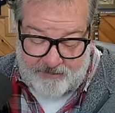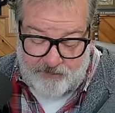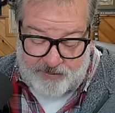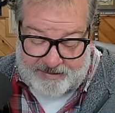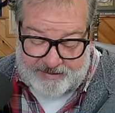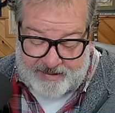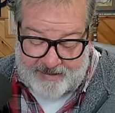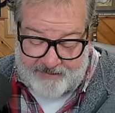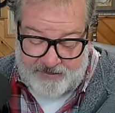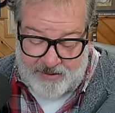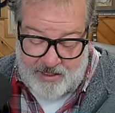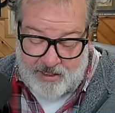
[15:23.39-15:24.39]

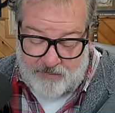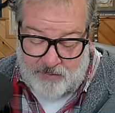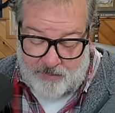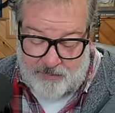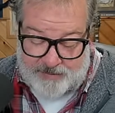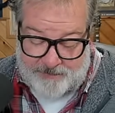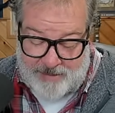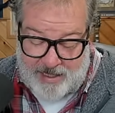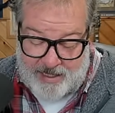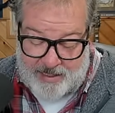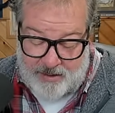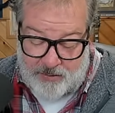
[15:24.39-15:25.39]
received what was
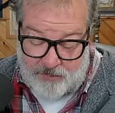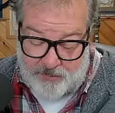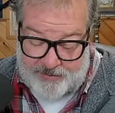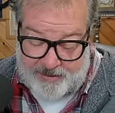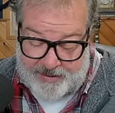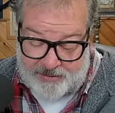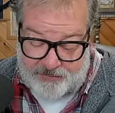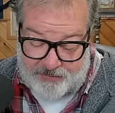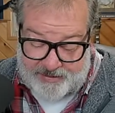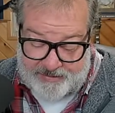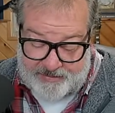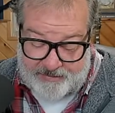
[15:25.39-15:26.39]
my own with
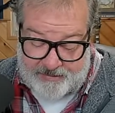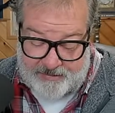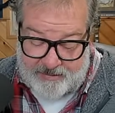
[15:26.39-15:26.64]
interest.